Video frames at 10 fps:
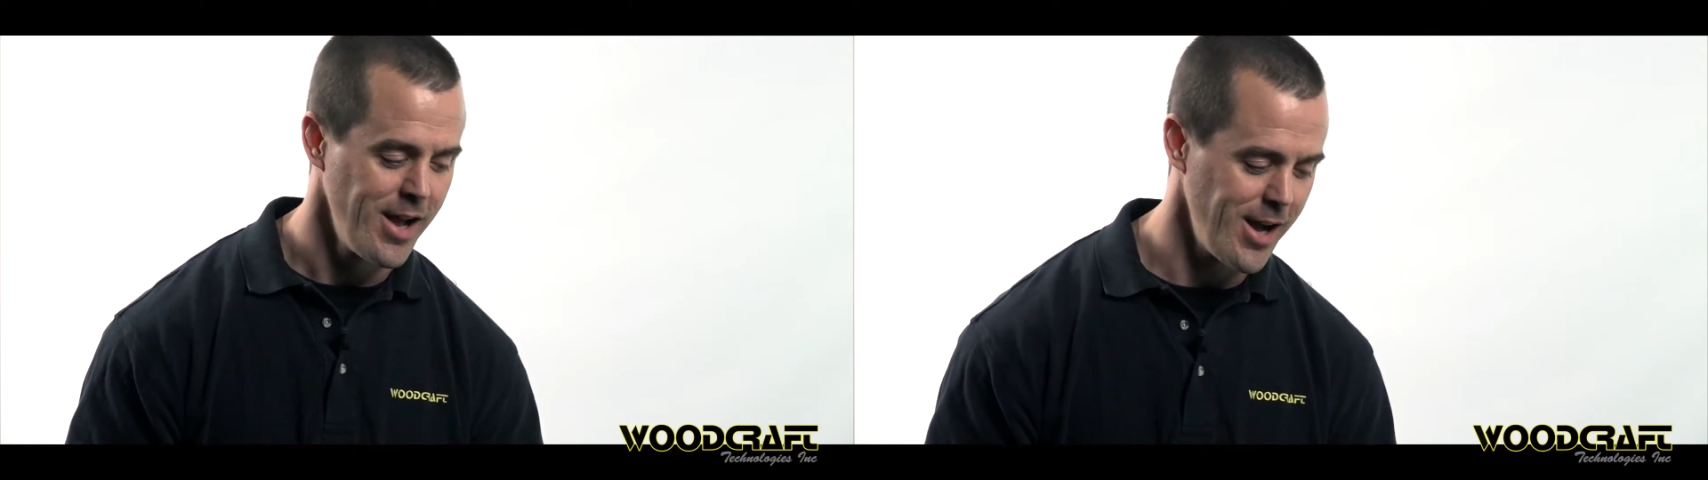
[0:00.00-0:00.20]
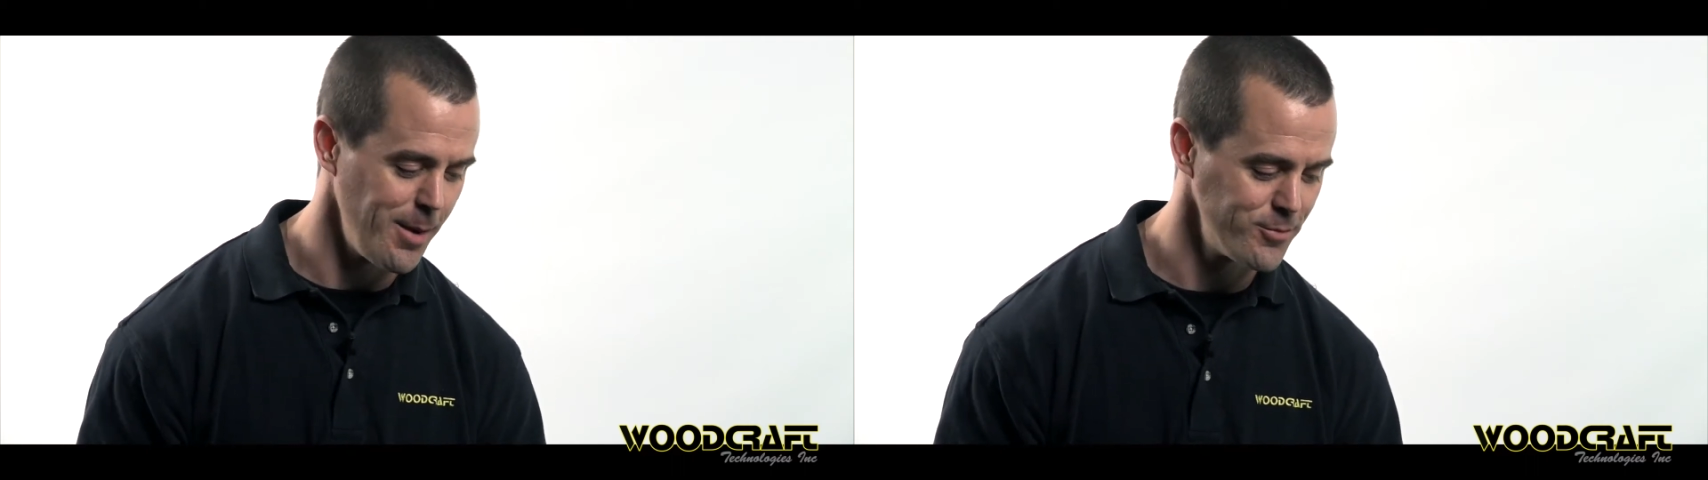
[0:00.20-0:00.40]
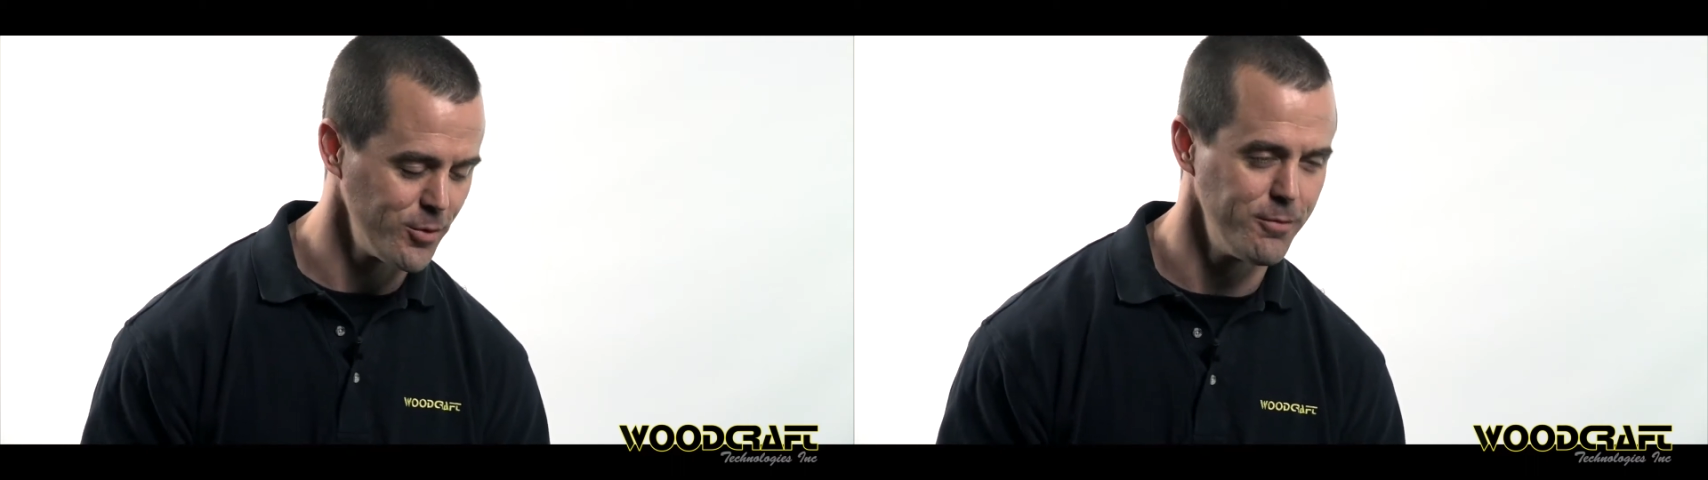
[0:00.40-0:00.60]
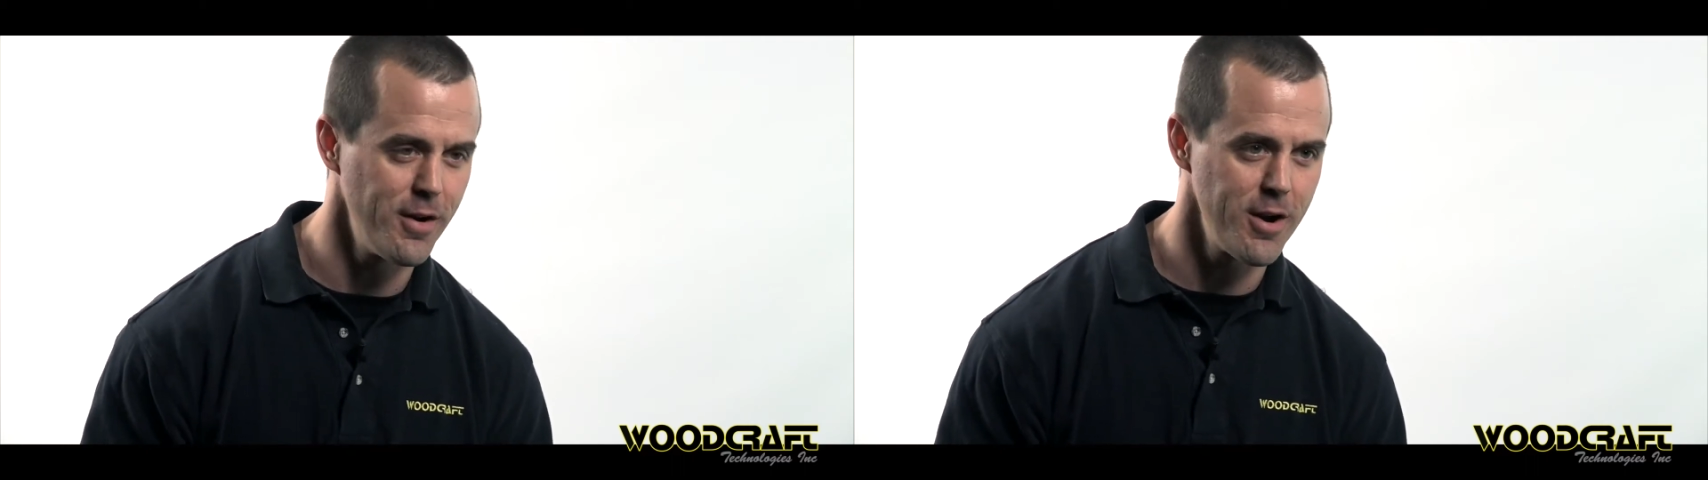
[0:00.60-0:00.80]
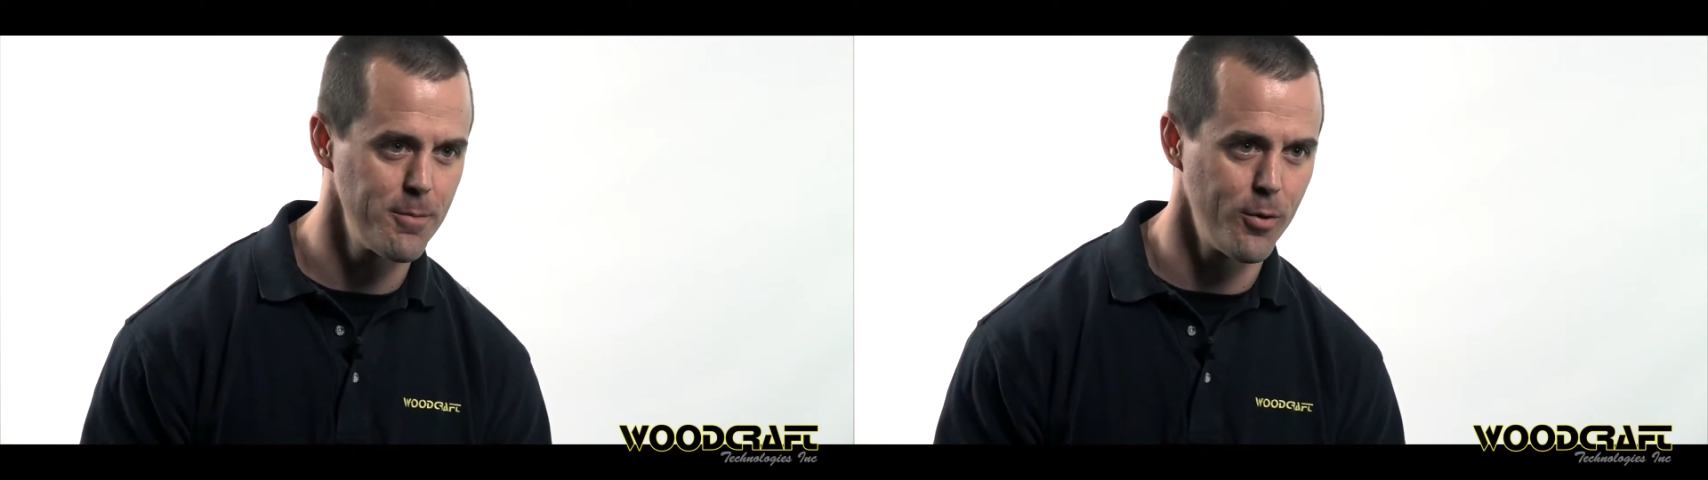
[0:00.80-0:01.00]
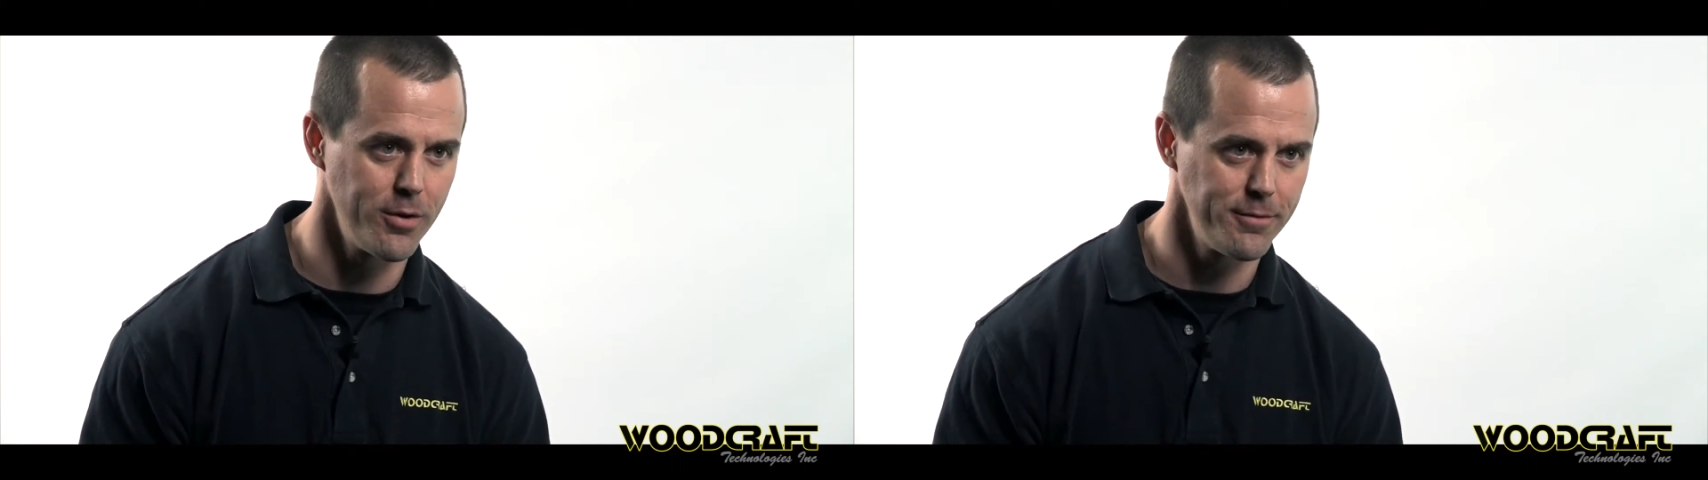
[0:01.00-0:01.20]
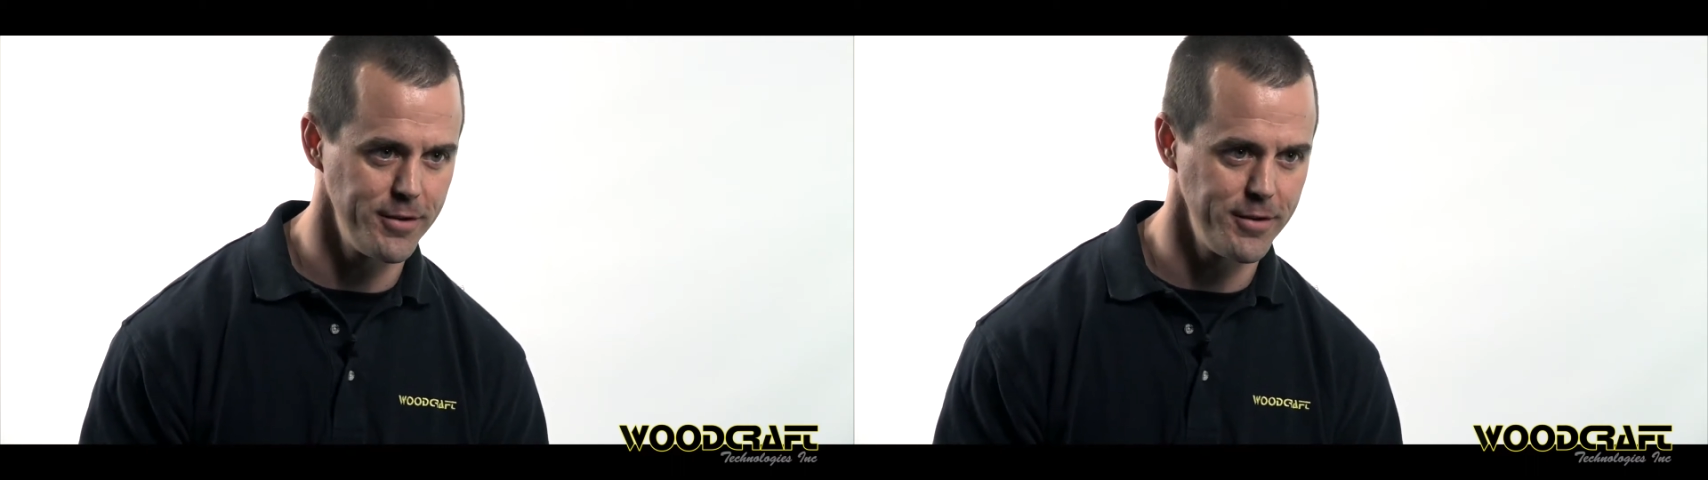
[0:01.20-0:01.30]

Um, so a very important